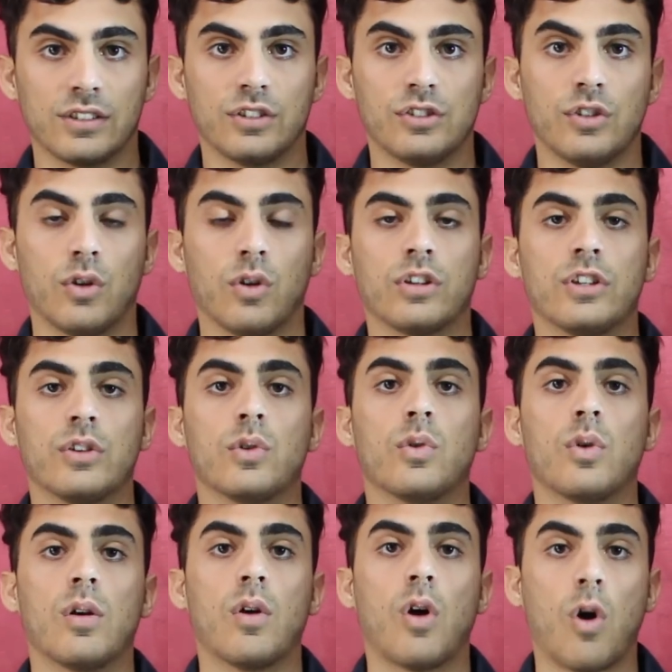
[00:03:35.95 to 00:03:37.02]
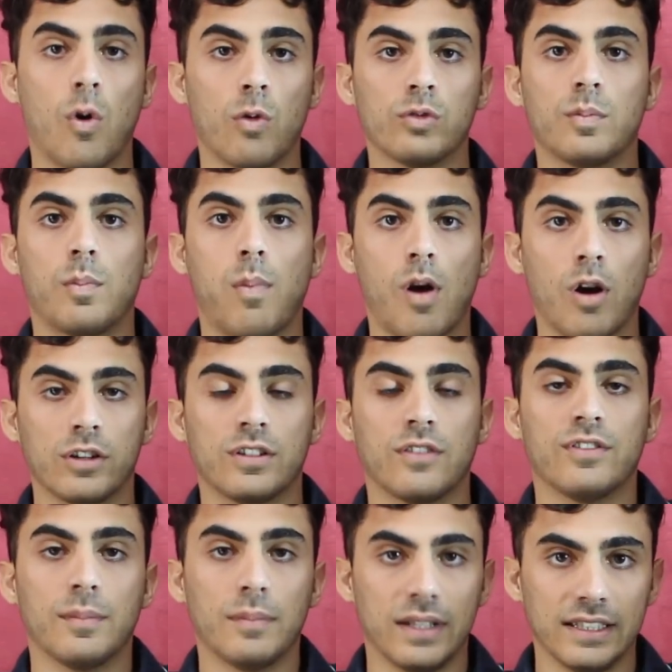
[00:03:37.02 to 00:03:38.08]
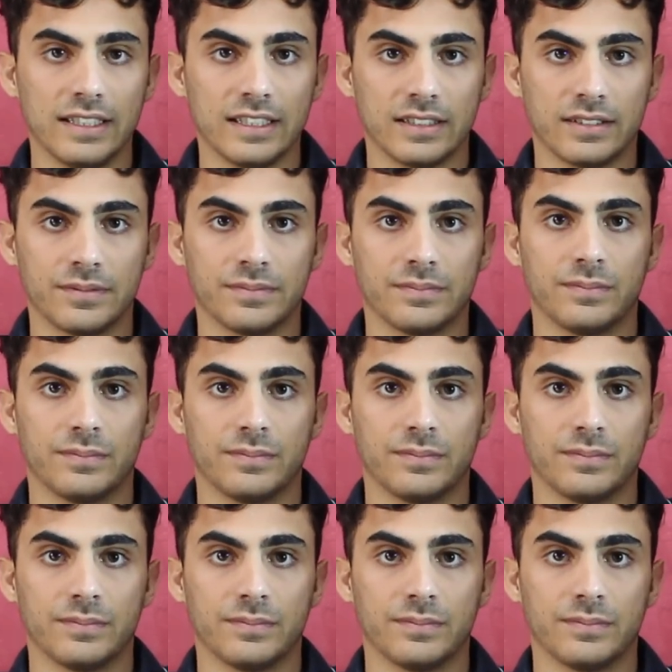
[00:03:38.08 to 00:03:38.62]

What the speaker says: So you own part of the building.